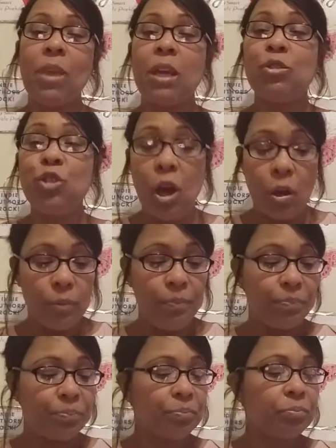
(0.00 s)
So
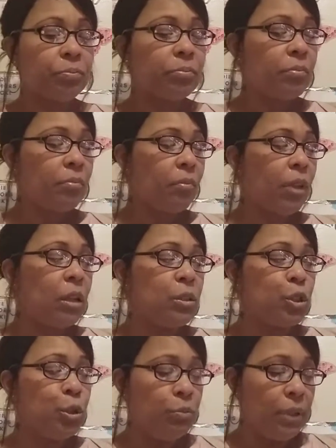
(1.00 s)

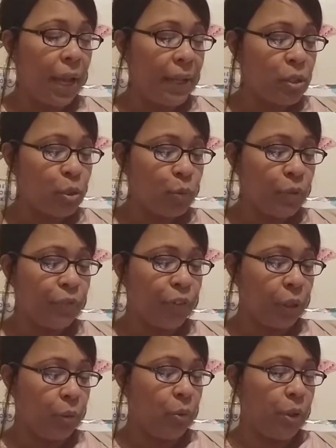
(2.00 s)
tonight's
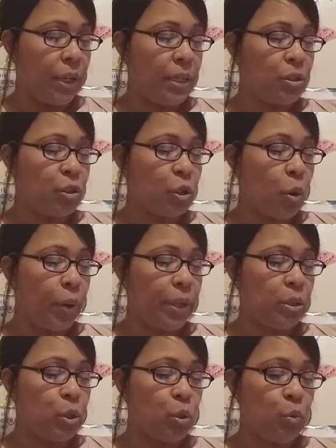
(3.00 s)
review is
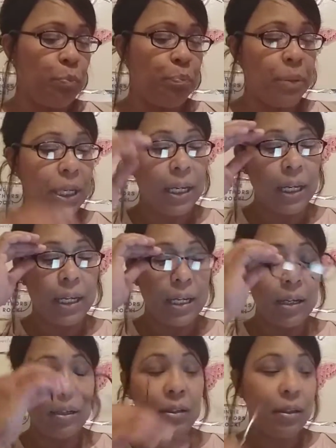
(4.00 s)
going to
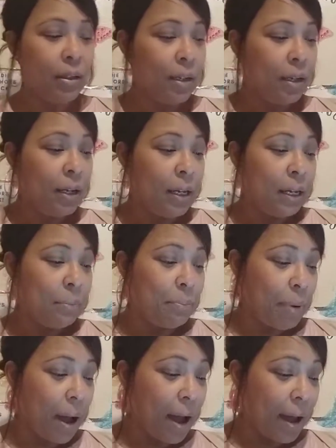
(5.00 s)
be
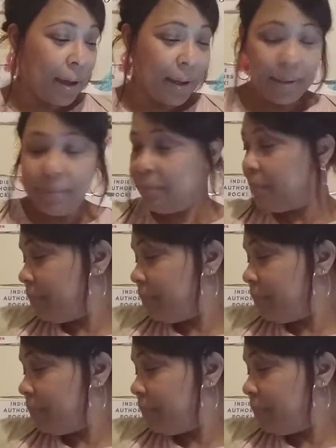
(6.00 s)
by